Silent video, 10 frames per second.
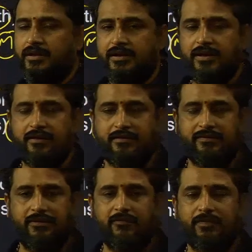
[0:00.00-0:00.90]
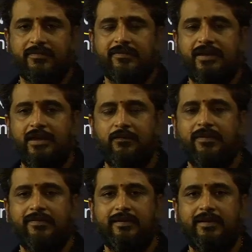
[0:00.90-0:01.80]
like 7 persons A, B,
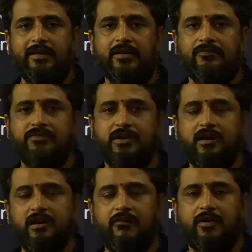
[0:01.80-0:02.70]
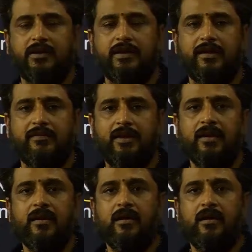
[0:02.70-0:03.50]
C, D, F, G are working as a